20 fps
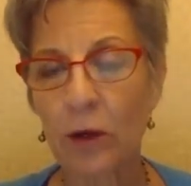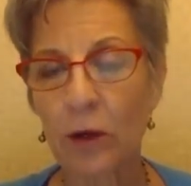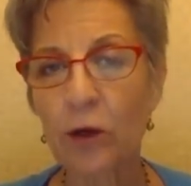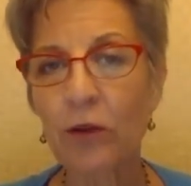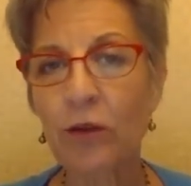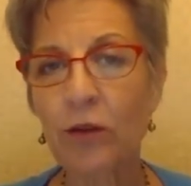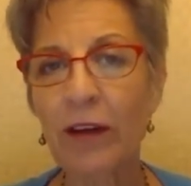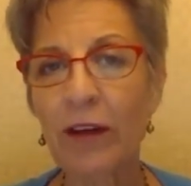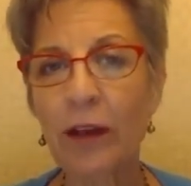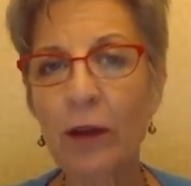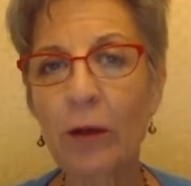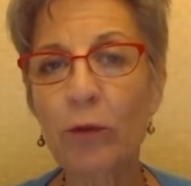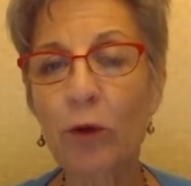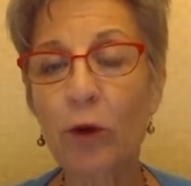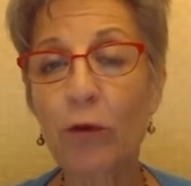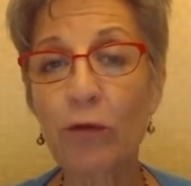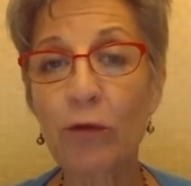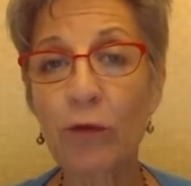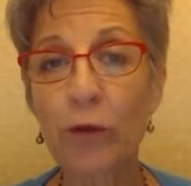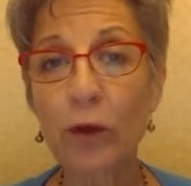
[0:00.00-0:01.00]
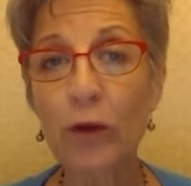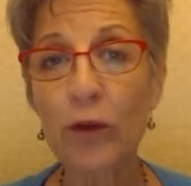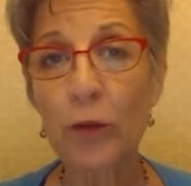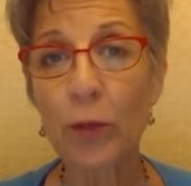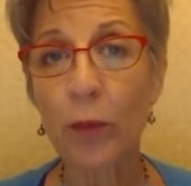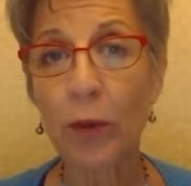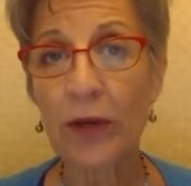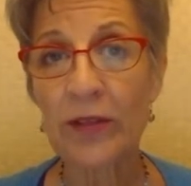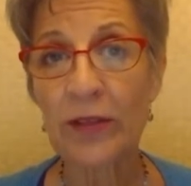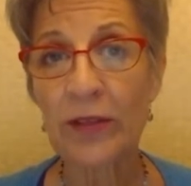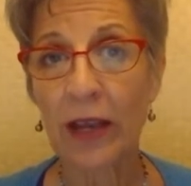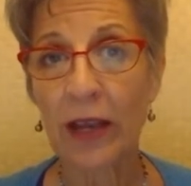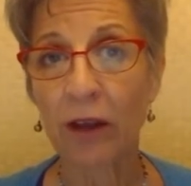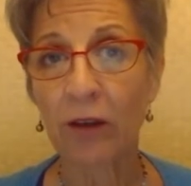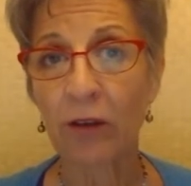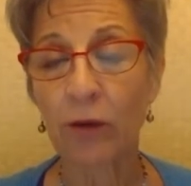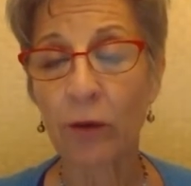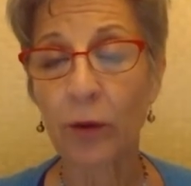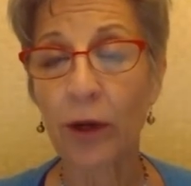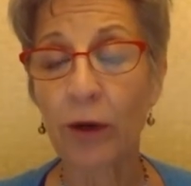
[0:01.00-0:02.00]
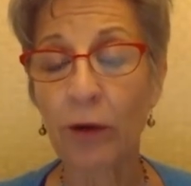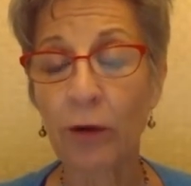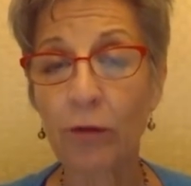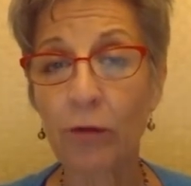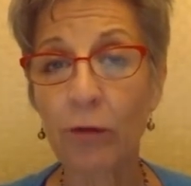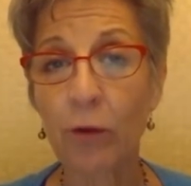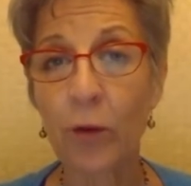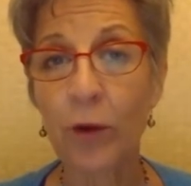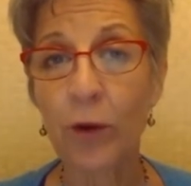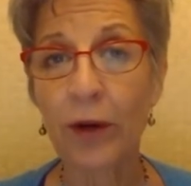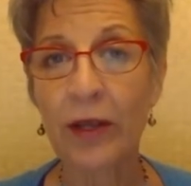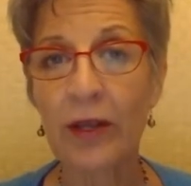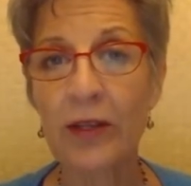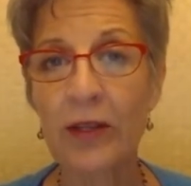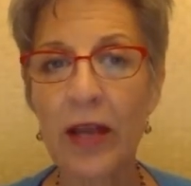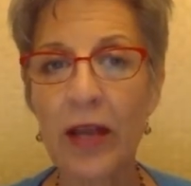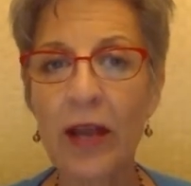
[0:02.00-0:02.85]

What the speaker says: who developed her first breast cancer in her 40s